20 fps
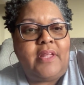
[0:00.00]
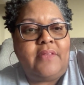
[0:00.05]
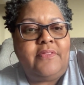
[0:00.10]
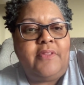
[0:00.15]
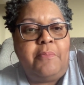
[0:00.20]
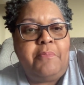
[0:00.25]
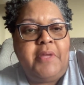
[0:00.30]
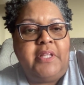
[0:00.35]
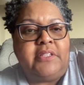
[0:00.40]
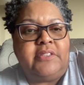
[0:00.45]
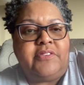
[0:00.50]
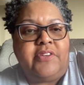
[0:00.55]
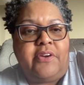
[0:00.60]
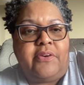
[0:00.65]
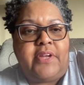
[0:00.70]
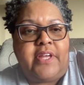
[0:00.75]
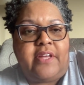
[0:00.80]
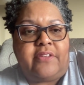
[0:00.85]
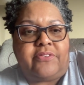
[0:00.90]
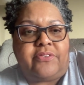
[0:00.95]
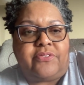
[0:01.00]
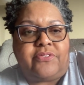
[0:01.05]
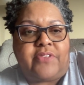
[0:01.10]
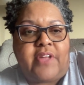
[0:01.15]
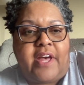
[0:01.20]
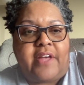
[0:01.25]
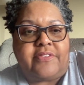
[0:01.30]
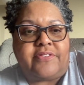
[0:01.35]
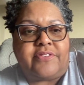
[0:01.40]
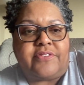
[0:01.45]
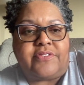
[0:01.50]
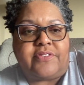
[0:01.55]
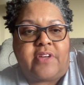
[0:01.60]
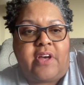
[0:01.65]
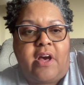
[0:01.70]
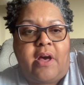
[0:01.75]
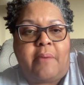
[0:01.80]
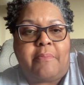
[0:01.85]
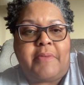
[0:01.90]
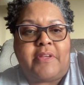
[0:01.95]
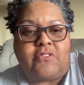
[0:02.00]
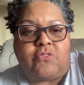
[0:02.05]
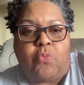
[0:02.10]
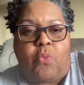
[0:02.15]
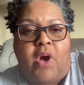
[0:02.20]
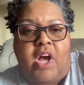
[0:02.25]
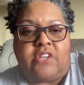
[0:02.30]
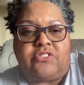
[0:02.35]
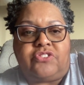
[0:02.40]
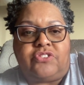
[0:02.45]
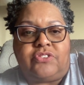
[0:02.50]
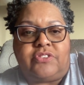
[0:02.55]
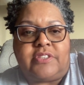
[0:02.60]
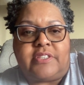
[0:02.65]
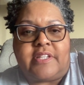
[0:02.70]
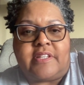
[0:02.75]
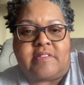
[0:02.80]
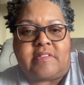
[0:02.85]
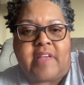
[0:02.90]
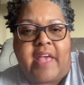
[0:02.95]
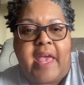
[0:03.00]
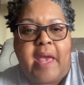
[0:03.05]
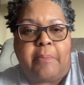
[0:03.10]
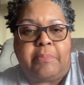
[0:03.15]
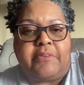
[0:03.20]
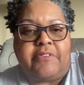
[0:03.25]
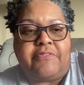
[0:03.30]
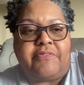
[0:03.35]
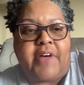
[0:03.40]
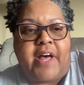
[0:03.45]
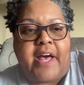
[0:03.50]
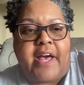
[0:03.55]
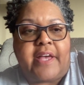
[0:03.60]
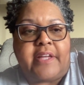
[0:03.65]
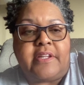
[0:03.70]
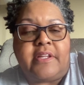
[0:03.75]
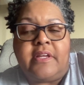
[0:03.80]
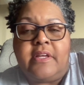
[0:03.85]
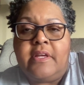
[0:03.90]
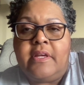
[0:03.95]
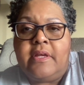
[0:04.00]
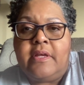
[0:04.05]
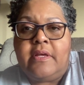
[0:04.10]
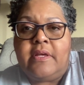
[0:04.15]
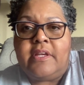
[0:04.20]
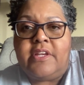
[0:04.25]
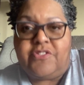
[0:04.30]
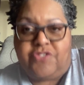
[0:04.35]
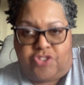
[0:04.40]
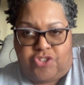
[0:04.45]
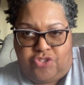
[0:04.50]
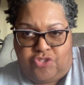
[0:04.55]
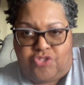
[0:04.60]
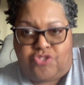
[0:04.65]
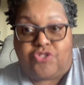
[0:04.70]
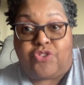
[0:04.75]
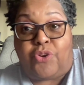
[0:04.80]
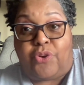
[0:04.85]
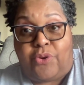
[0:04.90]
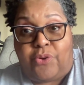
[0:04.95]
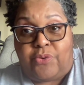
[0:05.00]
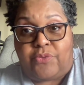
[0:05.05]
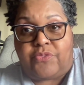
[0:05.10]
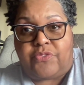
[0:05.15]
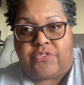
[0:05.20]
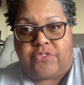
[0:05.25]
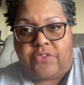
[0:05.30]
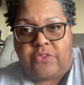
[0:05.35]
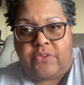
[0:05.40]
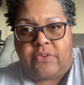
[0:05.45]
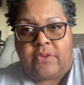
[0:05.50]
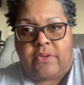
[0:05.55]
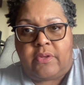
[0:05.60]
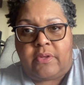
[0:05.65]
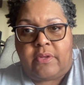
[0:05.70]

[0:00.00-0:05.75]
The military exercises come as Washington has amplified its concerns